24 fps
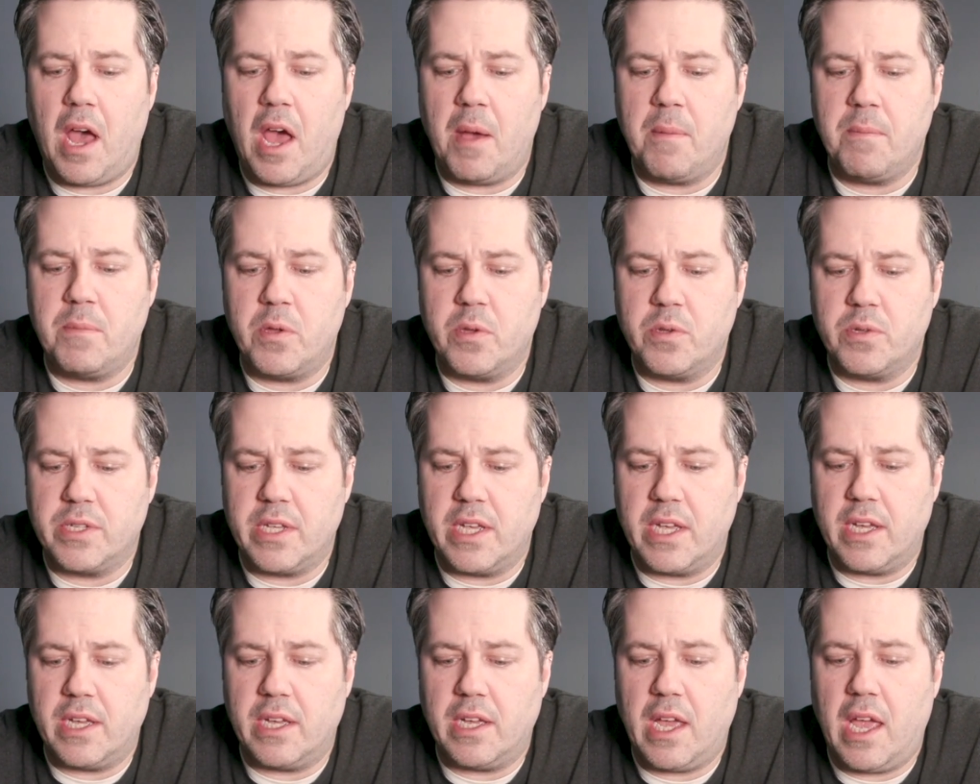I'm
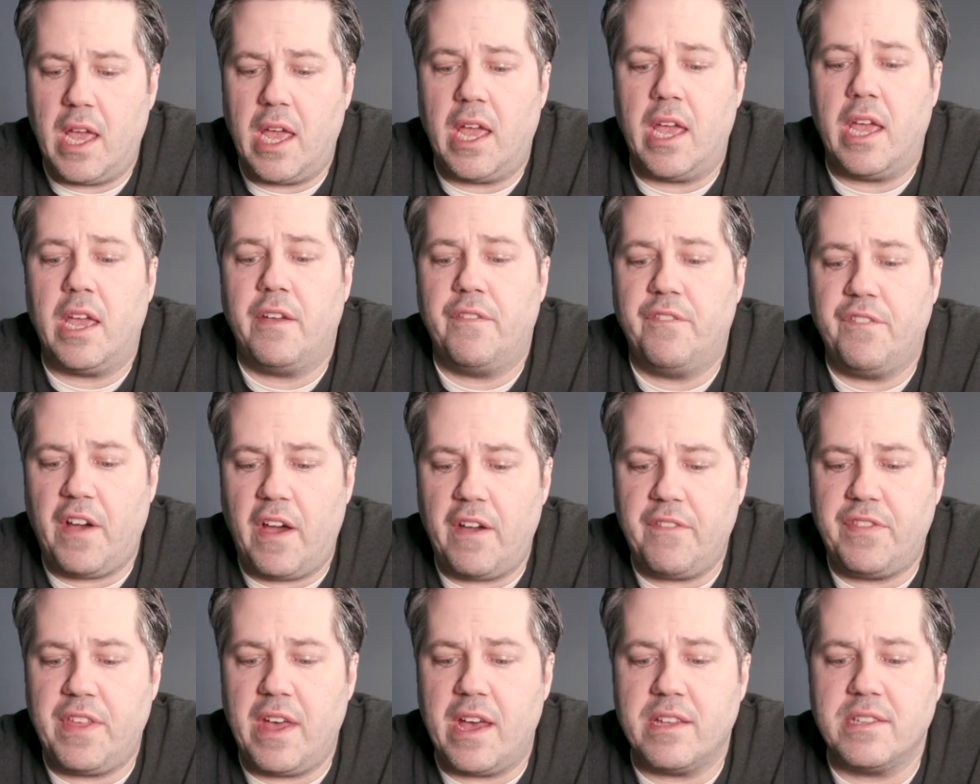using a
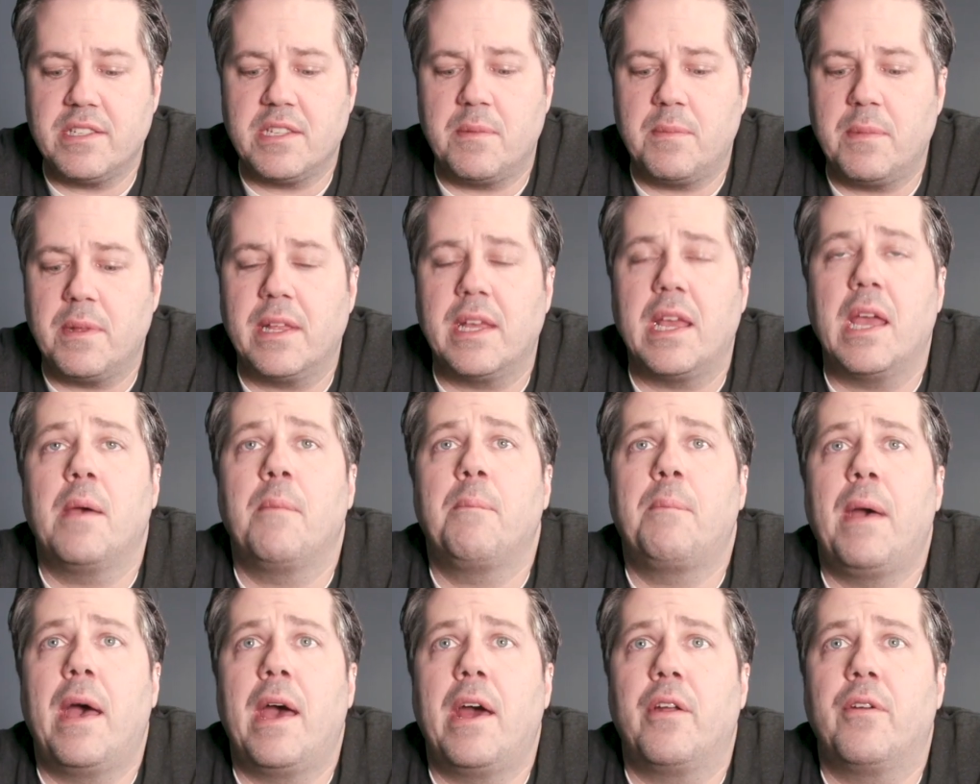5,000
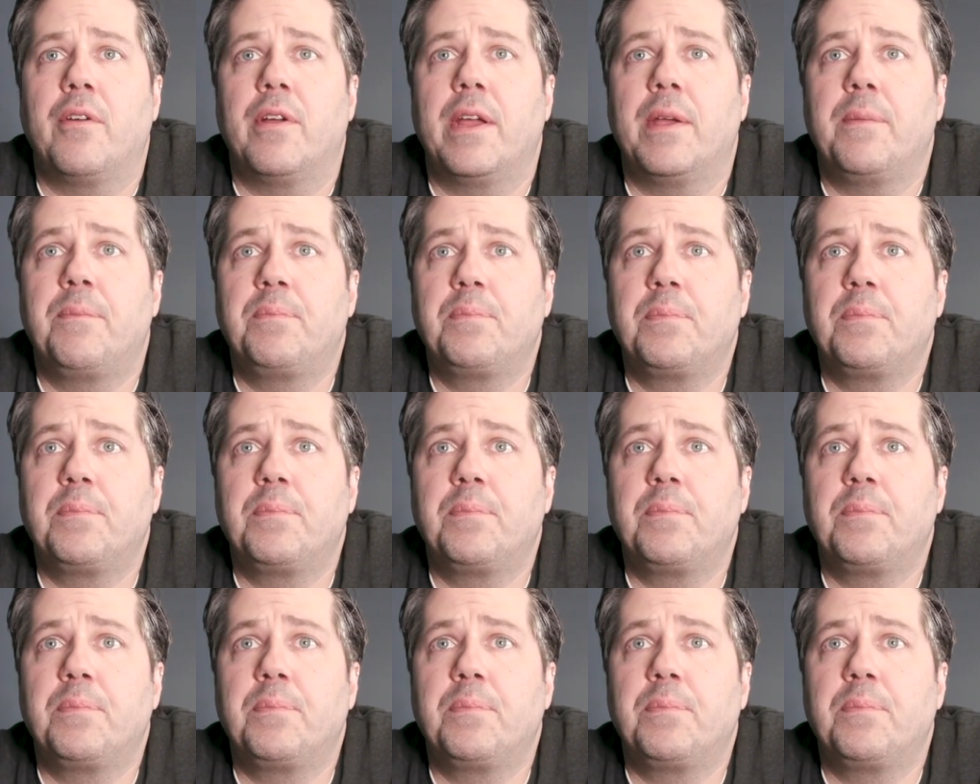milliamp battery.